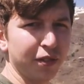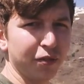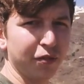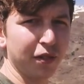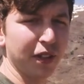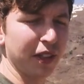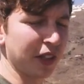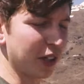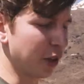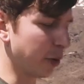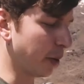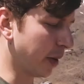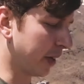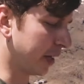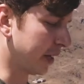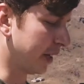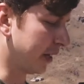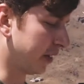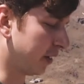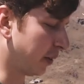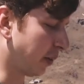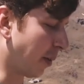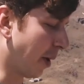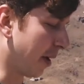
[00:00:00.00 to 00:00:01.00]
Really quick
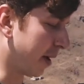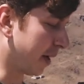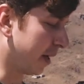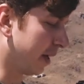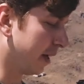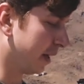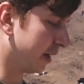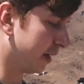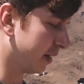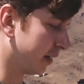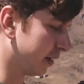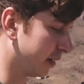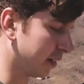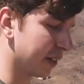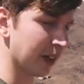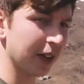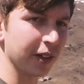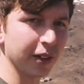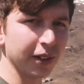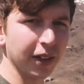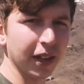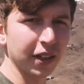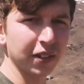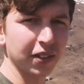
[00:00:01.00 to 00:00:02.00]
and easy way to
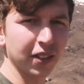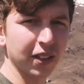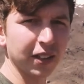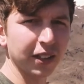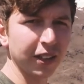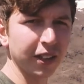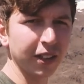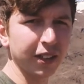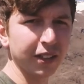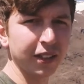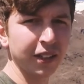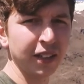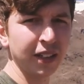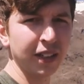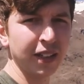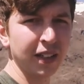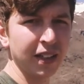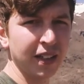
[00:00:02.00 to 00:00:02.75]
get your lens clean.